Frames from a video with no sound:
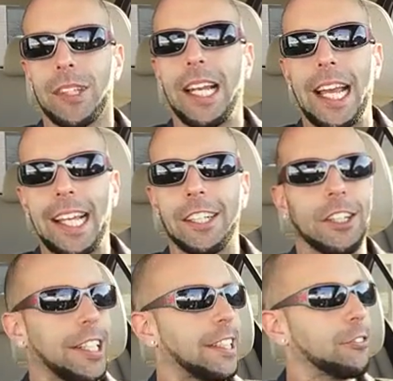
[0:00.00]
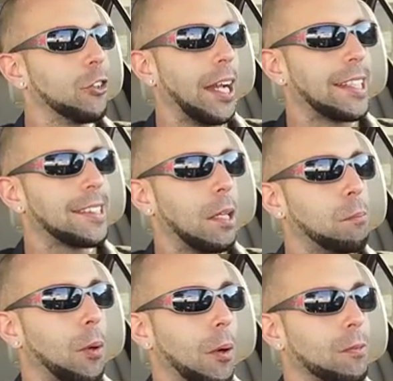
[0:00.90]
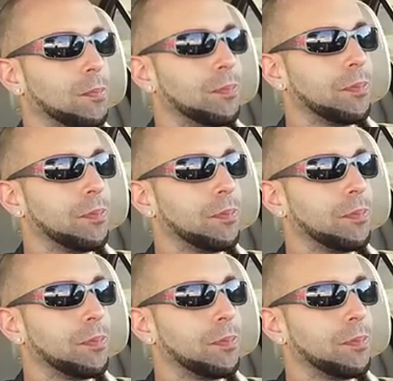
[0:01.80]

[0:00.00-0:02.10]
Like, I'm gonna give you an example.